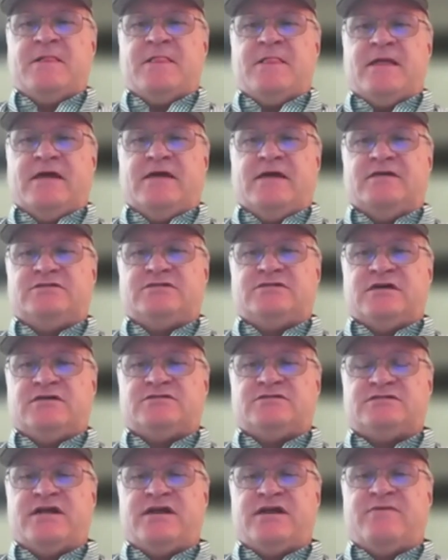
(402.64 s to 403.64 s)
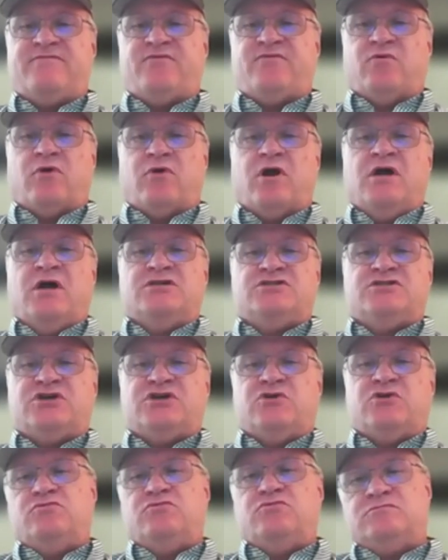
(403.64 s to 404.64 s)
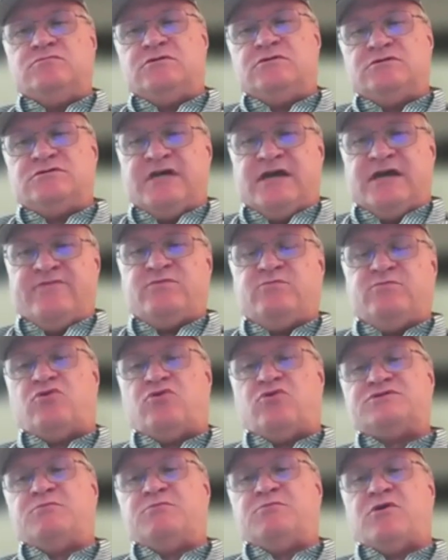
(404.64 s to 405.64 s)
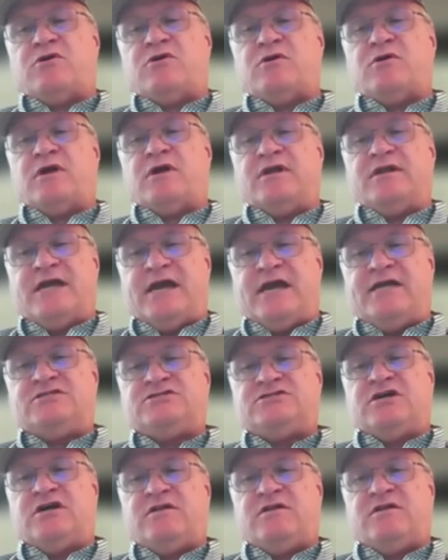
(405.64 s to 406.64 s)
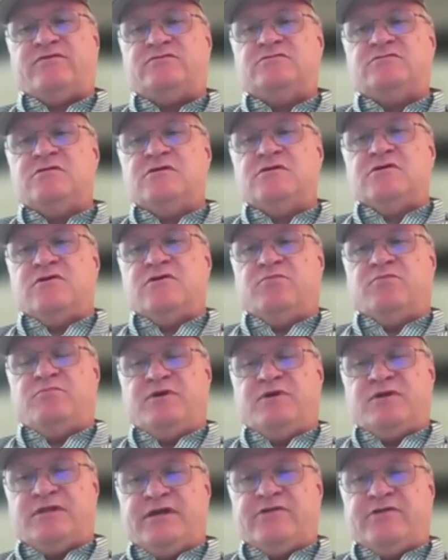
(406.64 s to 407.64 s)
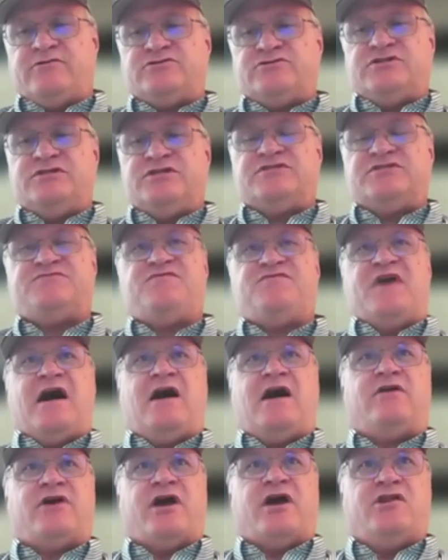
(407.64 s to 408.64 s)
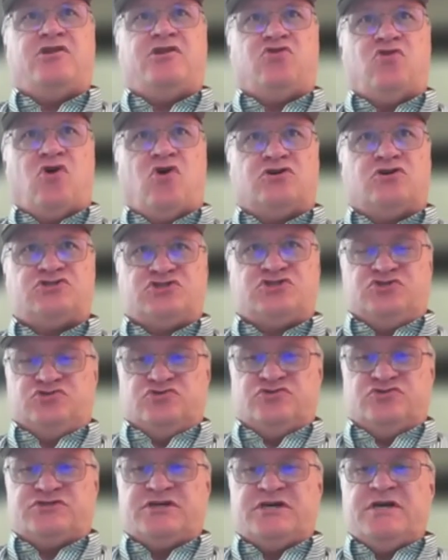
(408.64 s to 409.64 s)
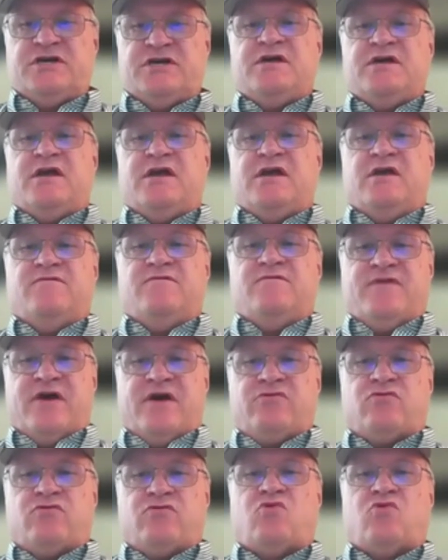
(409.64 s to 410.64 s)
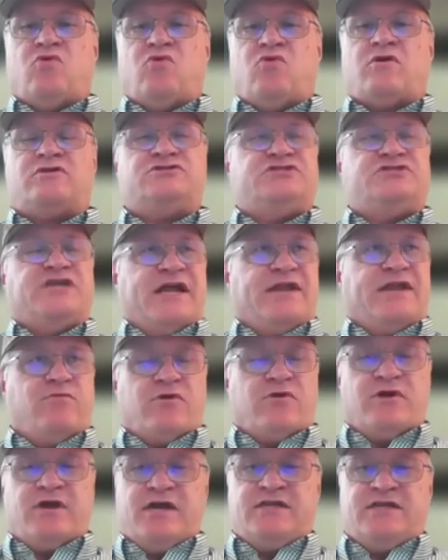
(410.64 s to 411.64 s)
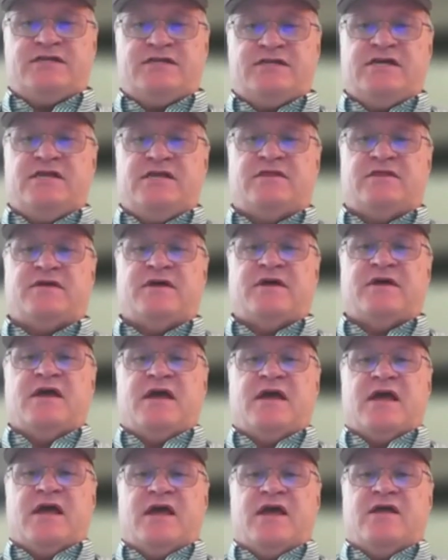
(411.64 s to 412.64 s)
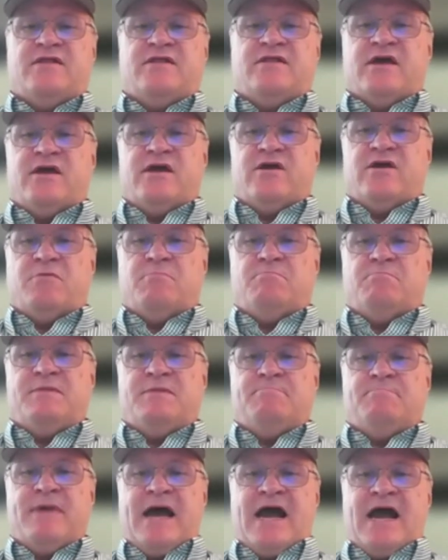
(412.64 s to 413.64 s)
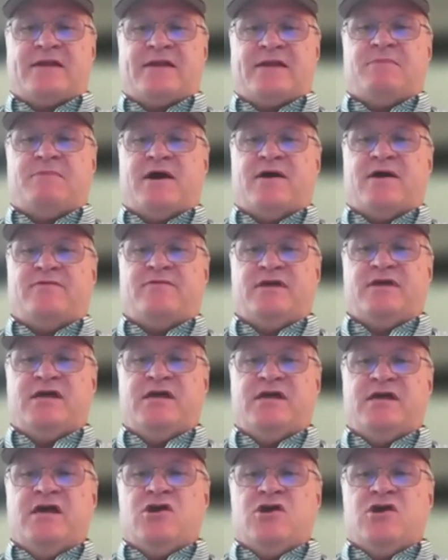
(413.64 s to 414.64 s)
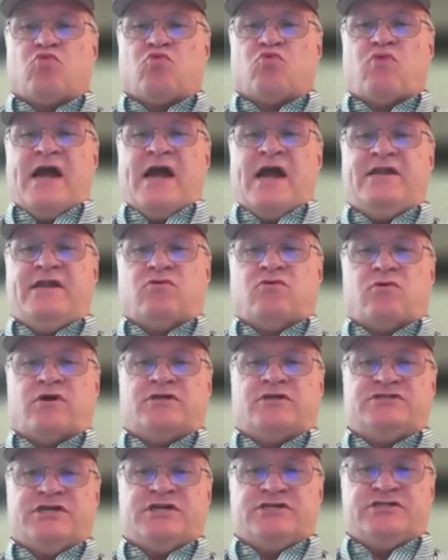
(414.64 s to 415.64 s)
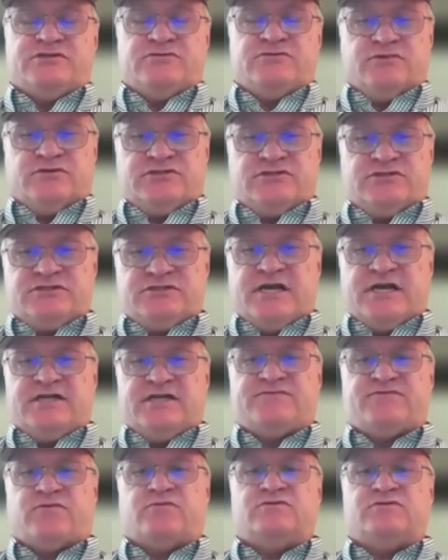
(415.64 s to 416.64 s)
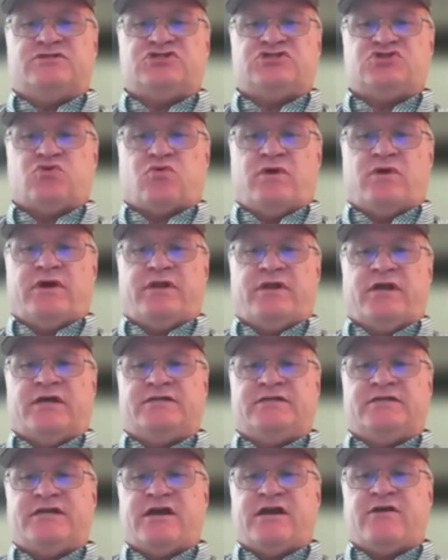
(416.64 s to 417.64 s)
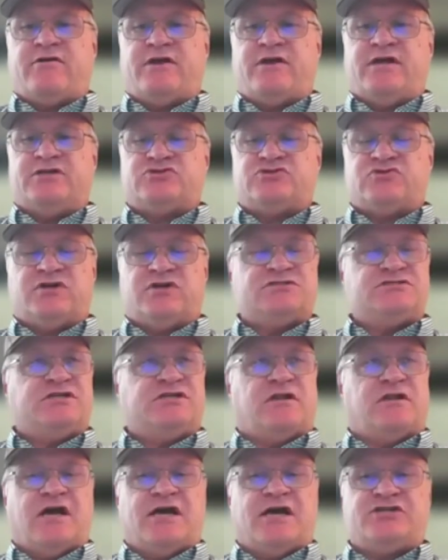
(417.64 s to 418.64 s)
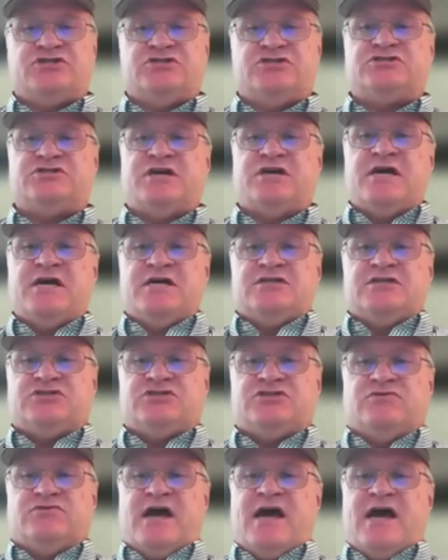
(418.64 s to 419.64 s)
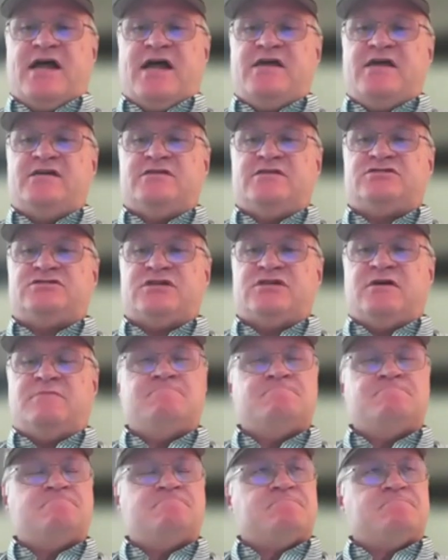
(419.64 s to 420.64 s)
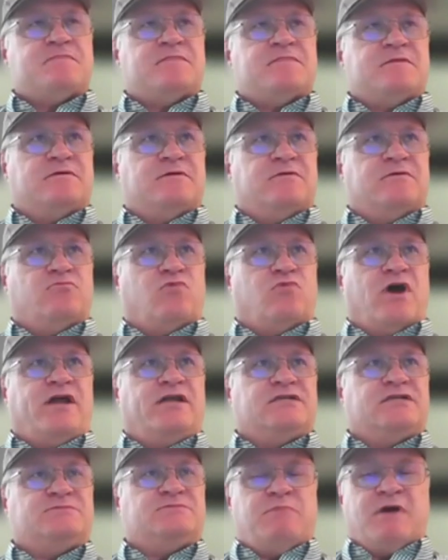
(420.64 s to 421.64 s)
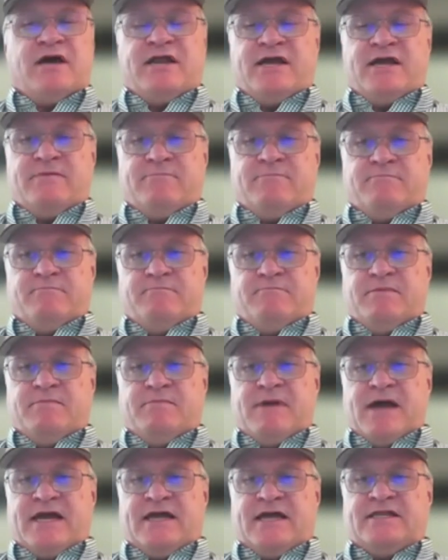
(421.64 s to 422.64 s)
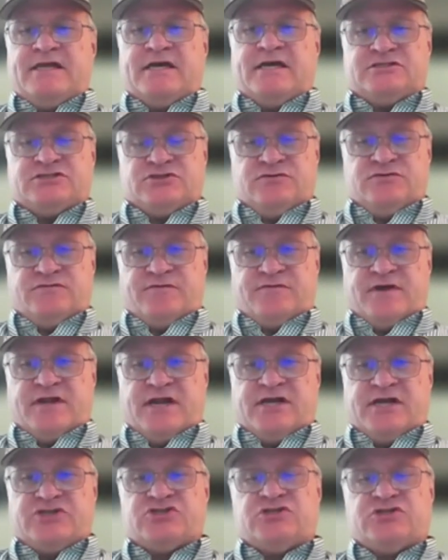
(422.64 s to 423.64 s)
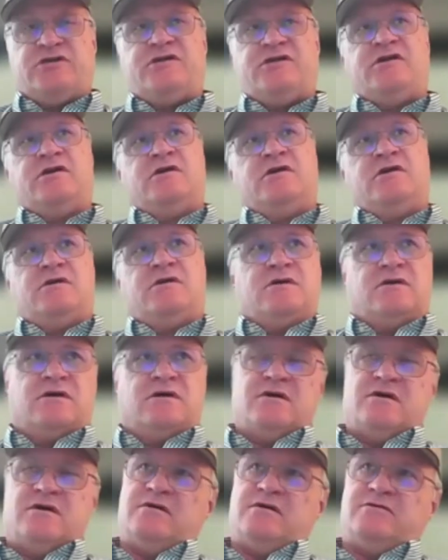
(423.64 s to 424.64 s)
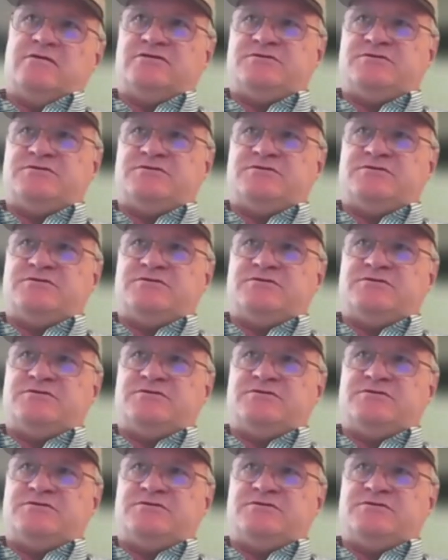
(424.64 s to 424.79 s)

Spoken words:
is set up for. So David Morseberger and Kate Sullivan, who have been leaders in this, filed a lawsuit in federal court January 18th, and they have been backed by the RIGHT organization, which stands for Restoring Integrity and Trust in Elections. So that is RIGHT is backing that suit financially. There's